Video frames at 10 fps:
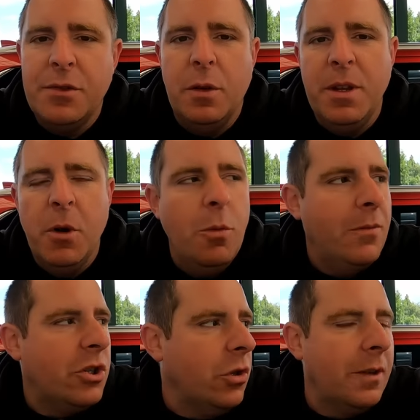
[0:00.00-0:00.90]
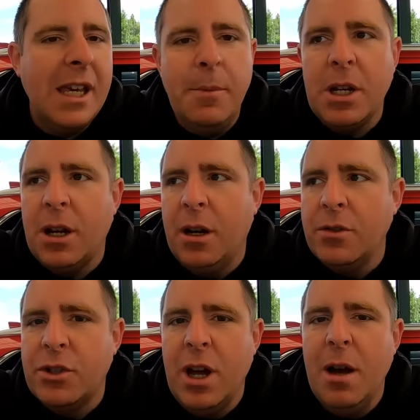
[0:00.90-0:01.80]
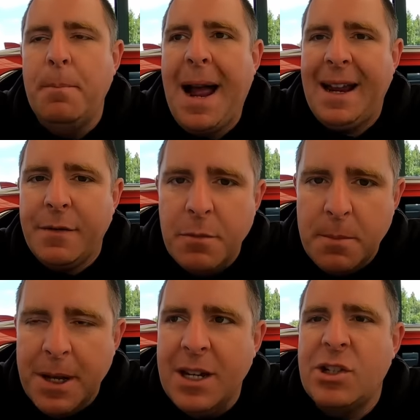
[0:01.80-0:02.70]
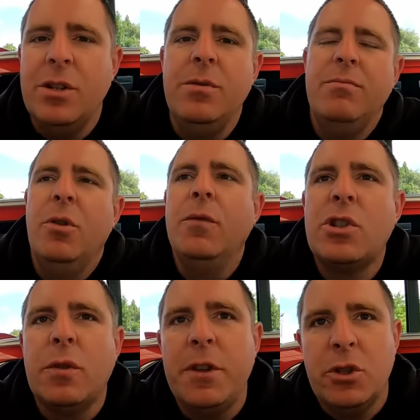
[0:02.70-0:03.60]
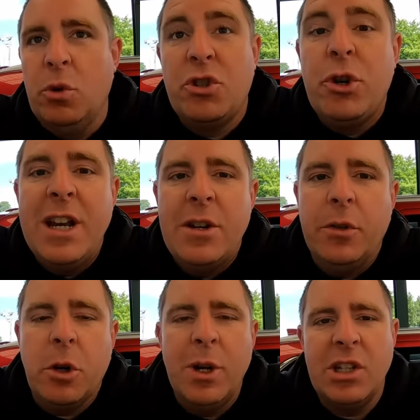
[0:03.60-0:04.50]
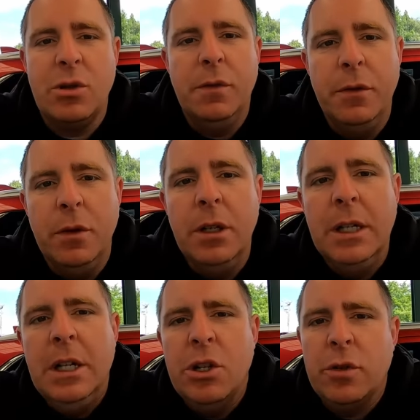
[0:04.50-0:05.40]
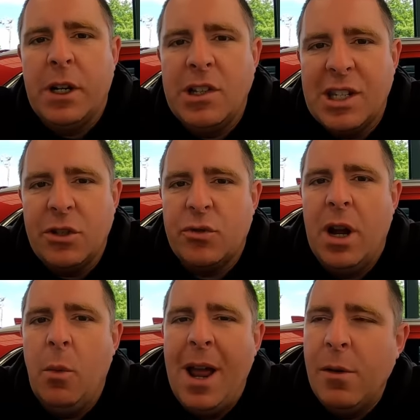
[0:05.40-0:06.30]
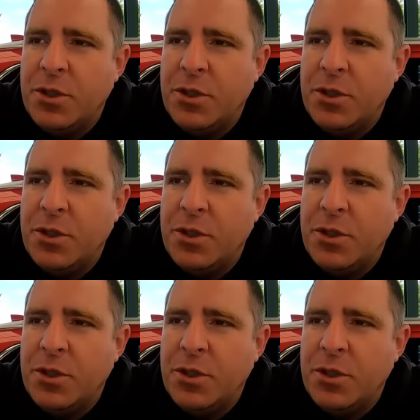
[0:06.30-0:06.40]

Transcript: So at the moment, I'm just sort of keeping cars back for my pitch and other stuff that's what's trading on, quick stuff or stuff I can sell straight away.